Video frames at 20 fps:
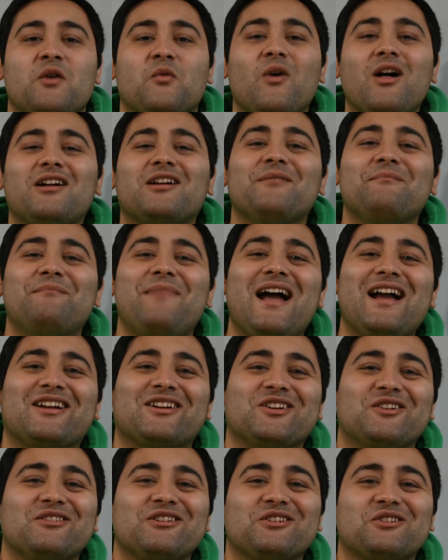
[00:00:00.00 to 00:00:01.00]
Welcome
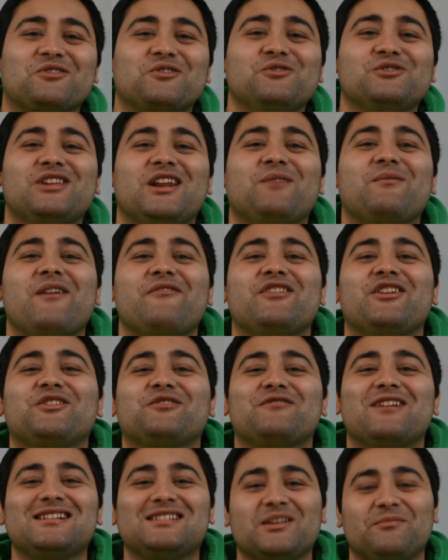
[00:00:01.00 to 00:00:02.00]
back, Curry Crew. Today we have another
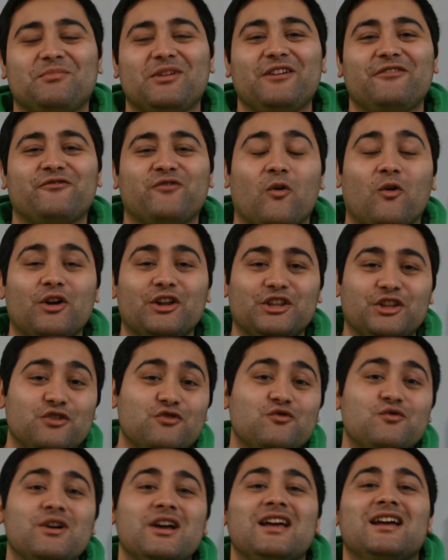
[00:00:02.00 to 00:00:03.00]
recipe for
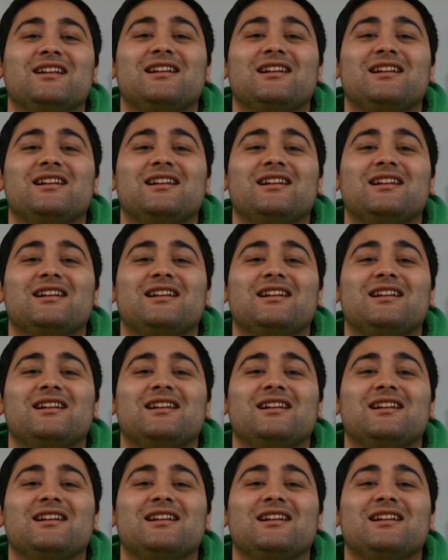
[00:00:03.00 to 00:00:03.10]
you.